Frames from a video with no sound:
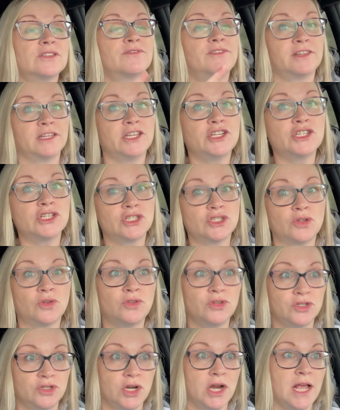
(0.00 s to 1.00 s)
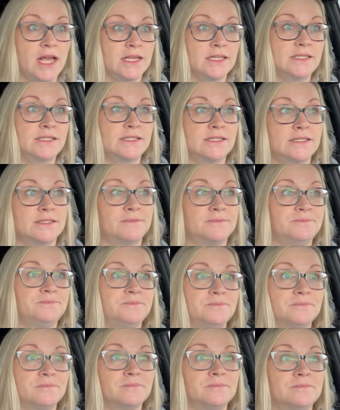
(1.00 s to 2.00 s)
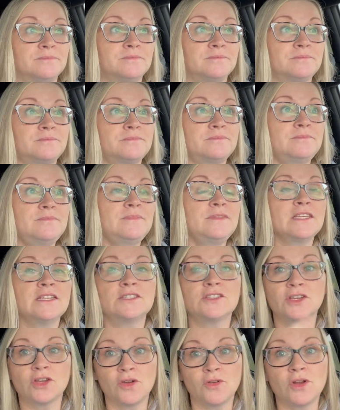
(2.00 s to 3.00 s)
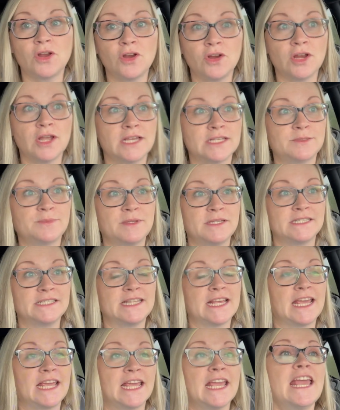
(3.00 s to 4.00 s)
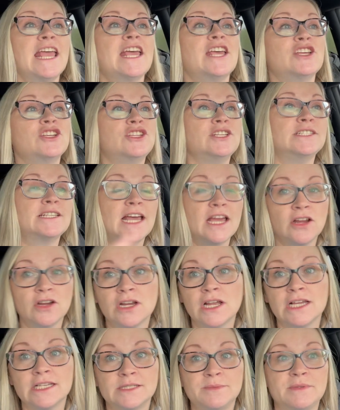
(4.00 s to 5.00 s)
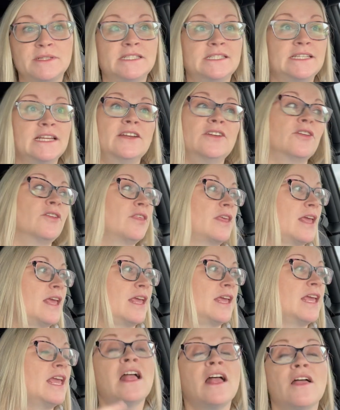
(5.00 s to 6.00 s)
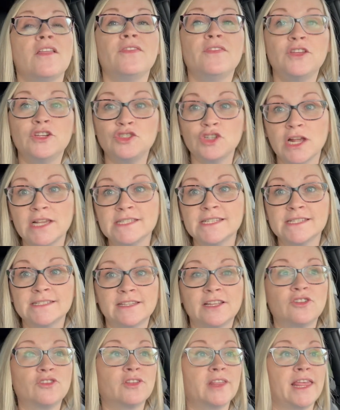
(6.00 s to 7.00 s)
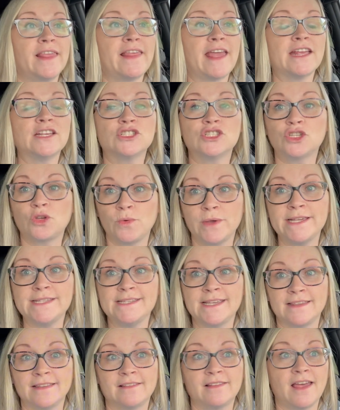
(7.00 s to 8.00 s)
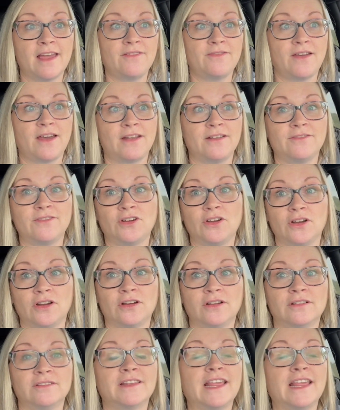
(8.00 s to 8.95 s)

Felicia stole the dress to go to her husband's thing. She's at her husband's dinner thing. The dress is literally like squeezing the life out of her.